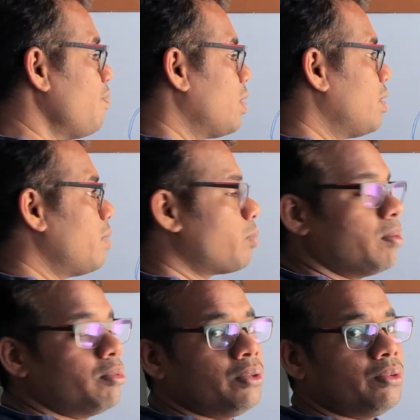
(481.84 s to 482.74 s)
then
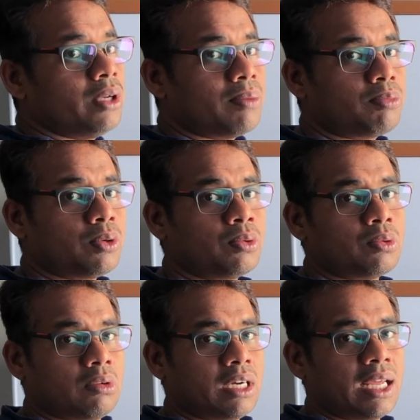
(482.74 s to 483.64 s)
probably we have
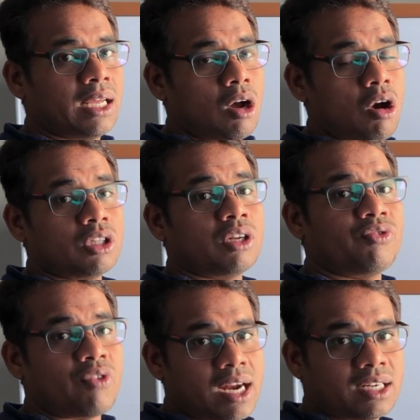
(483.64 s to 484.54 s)
to take other
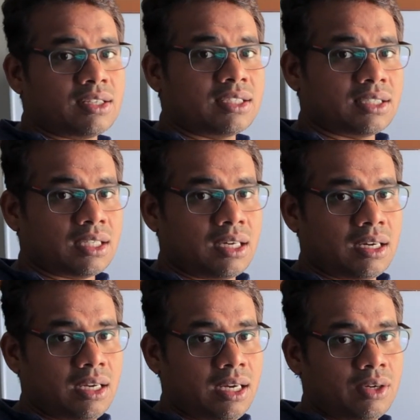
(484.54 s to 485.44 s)
factors
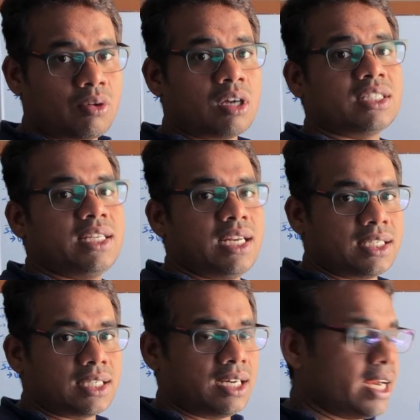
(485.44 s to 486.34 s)
into
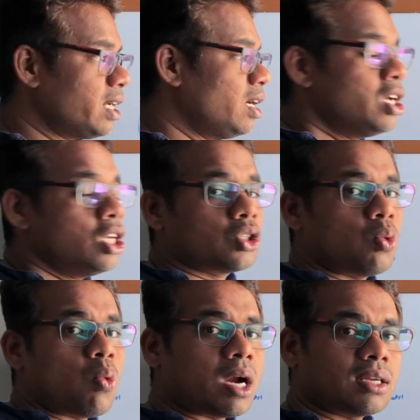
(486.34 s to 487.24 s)
consideration, right? So
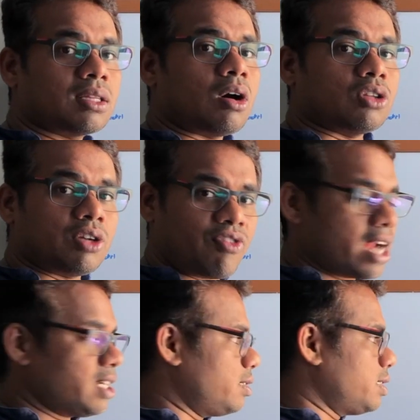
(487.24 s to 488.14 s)
what are the other
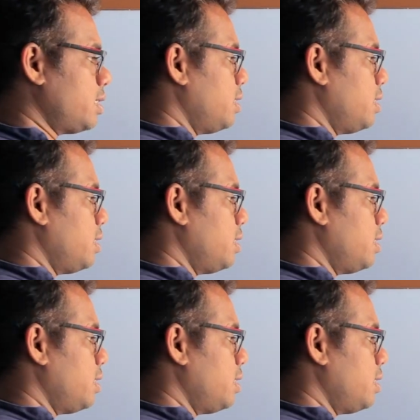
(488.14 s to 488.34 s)
factors?